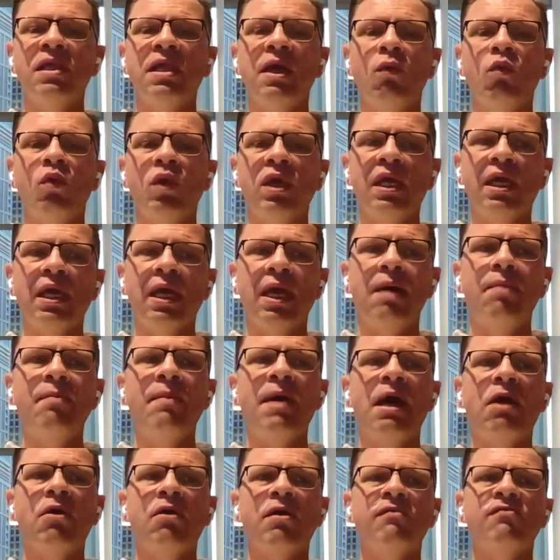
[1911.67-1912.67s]
but that we
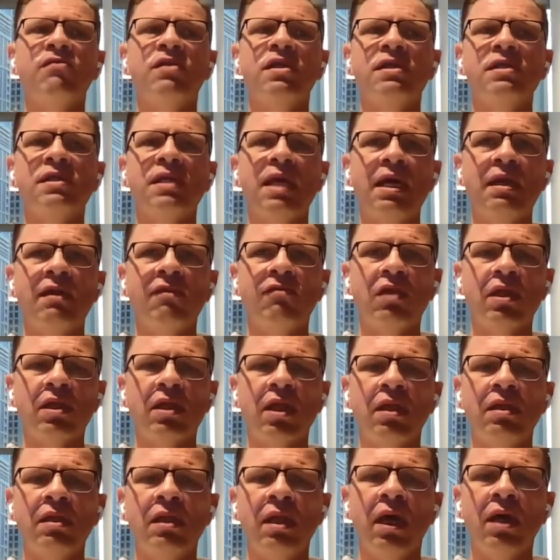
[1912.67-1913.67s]
come out of this end
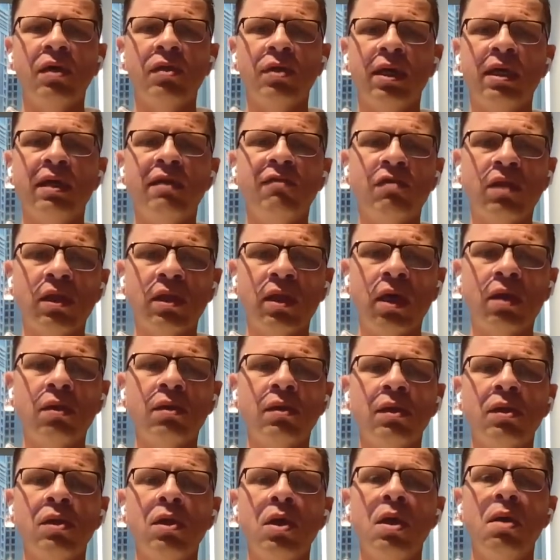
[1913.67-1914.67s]
of the other end of the
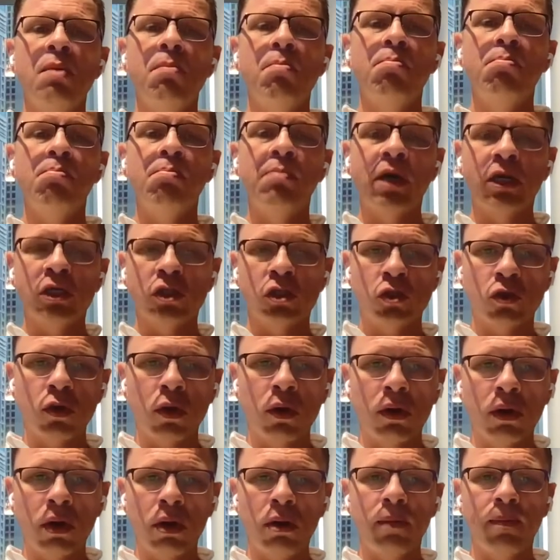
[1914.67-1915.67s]
tunnel much
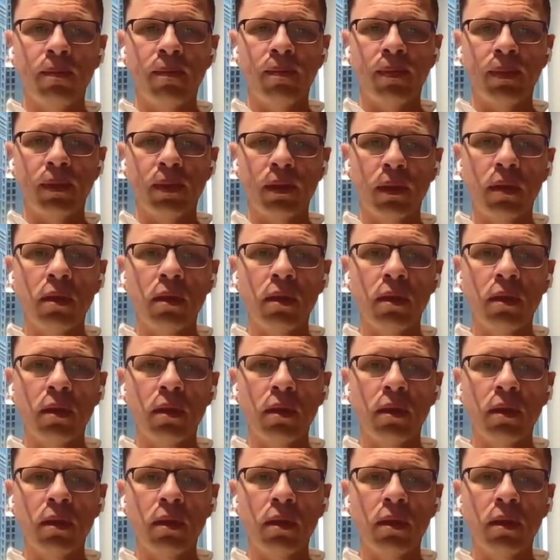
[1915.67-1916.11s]
stronger.